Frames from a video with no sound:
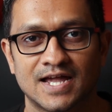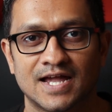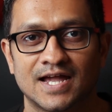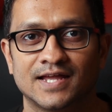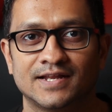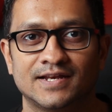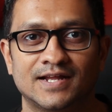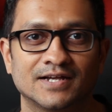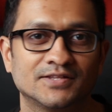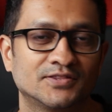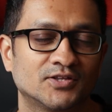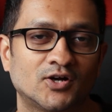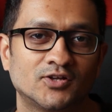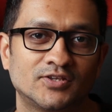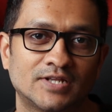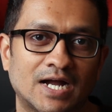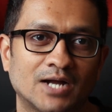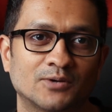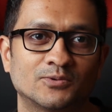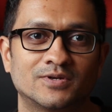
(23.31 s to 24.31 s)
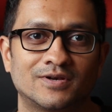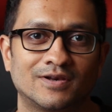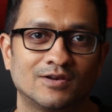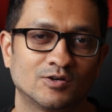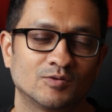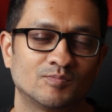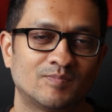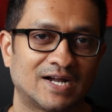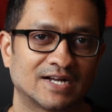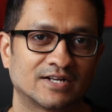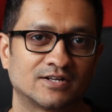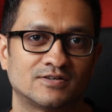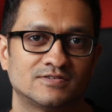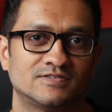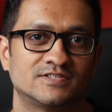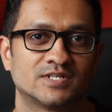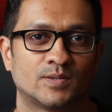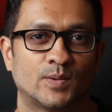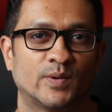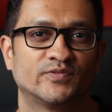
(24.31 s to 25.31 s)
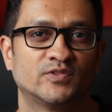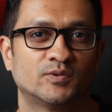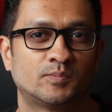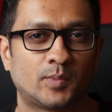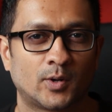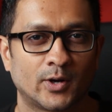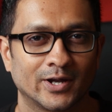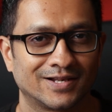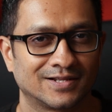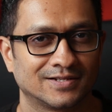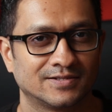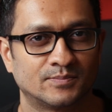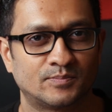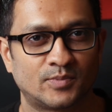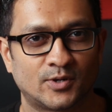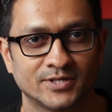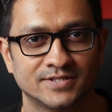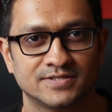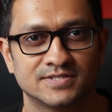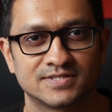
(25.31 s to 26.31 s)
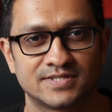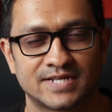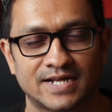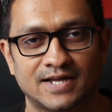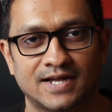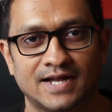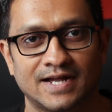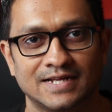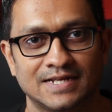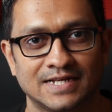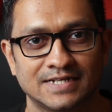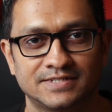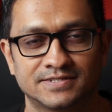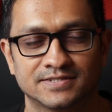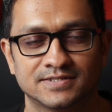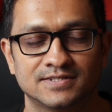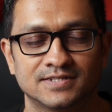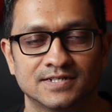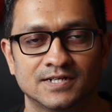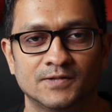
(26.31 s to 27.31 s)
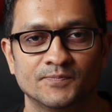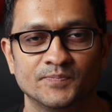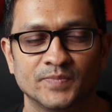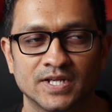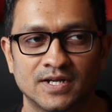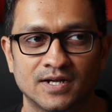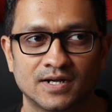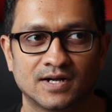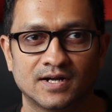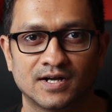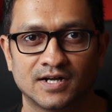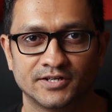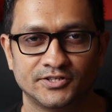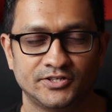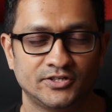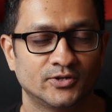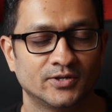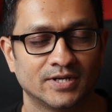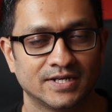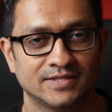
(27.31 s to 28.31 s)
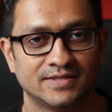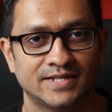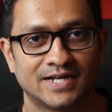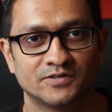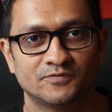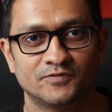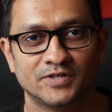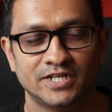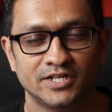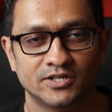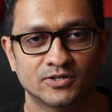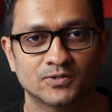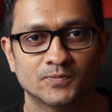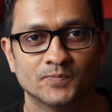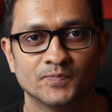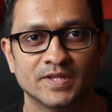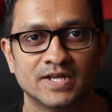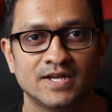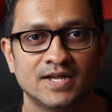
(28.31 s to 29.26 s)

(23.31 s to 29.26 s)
and I thought I would look back on some of the points that I highlighted uh, in that video.